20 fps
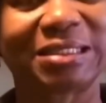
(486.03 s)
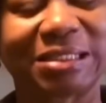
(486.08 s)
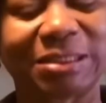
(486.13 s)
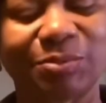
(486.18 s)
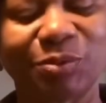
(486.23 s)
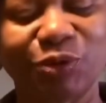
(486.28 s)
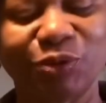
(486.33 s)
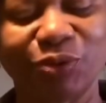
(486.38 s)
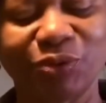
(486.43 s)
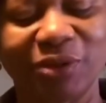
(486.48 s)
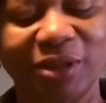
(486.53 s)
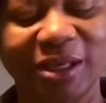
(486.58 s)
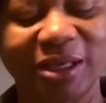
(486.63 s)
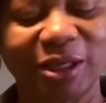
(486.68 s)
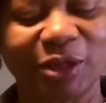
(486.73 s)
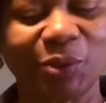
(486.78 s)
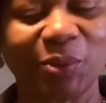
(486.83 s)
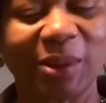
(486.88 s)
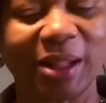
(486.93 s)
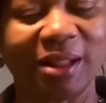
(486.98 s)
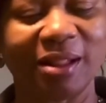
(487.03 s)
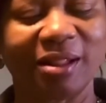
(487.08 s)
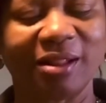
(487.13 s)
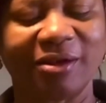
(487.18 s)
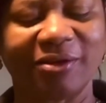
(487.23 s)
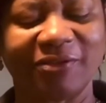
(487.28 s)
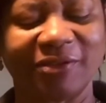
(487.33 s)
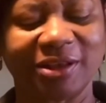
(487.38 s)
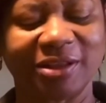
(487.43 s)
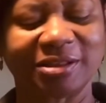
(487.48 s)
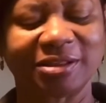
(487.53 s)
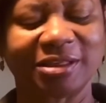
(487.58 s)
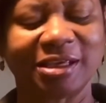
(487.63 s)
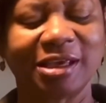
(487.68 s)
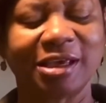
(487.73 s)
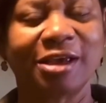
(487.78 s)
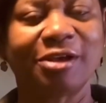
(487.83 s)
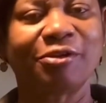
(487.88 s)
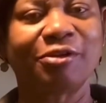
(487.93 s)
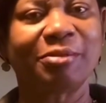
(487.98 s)
smoothie. You will love it.
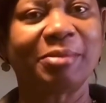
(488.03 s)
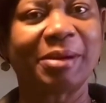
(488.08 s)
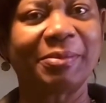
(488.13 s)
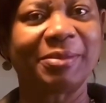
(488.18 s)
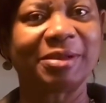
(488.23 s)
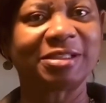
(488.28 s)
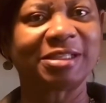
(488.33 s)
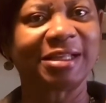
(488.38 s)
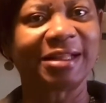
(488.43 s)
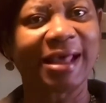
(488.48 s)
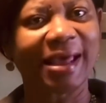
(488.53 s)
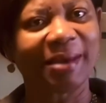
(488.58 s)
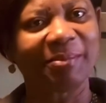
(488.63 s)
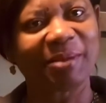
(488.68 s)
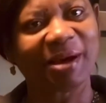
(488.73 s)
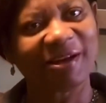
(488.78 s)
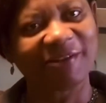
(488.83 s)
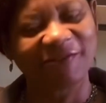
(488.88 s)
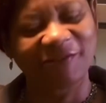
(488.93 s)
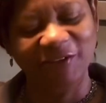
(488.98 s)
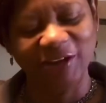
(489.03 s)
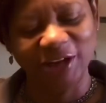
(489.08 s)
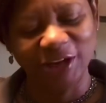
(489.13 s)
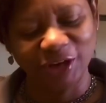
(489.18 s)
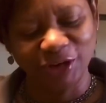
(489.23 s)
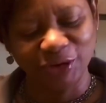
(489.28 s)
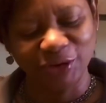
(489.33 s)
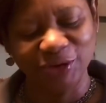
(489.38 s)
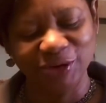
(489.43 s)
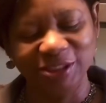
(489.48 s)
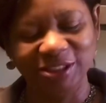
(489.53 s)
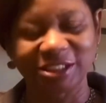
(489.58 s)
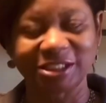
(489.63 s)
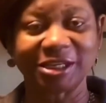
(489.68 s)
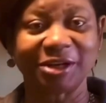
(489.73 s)
Remember to like my videos,